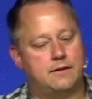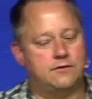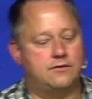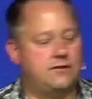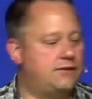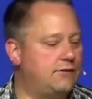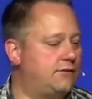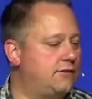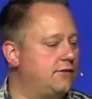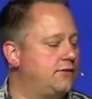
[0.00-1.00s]

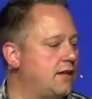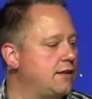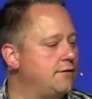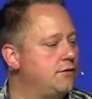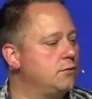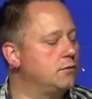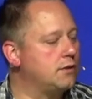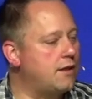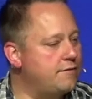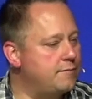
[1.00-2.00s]
Jesus said, If you
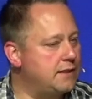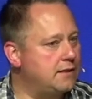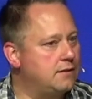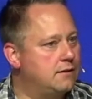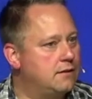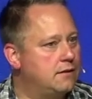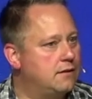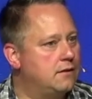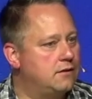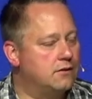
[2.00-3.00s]
love me,
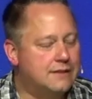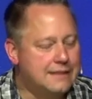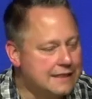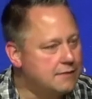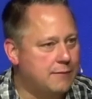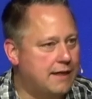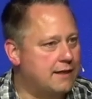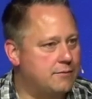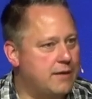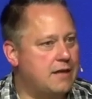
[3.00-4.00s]
you'll keep my
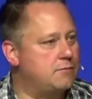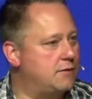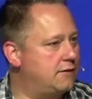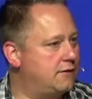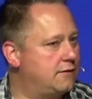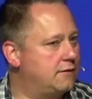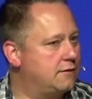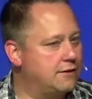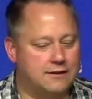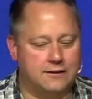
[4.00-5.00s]
commandments.
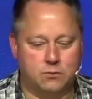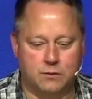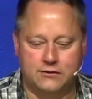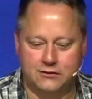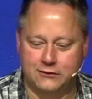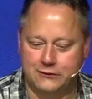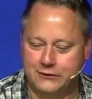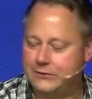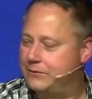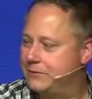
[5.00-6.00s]
It's, it's what you'll
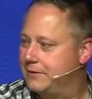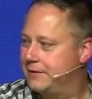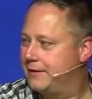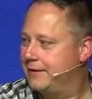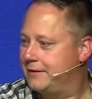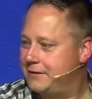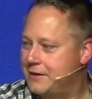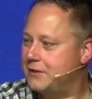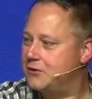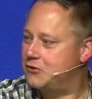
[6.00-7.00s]
do. You're
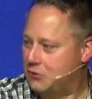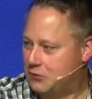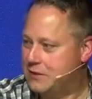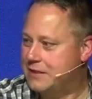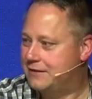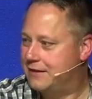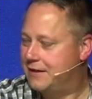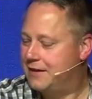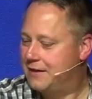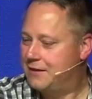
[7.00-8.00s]
not going to treat
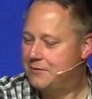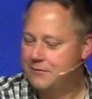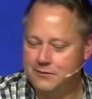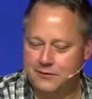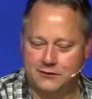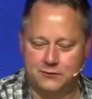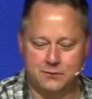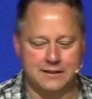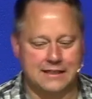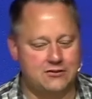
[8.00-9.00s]
this
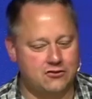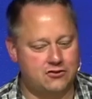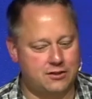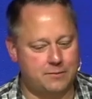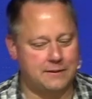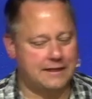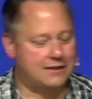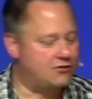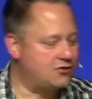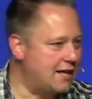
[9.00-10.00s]
relationship like a
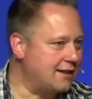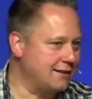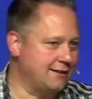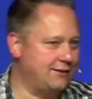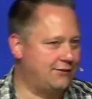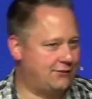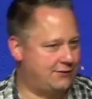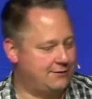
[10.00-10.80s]
checklist,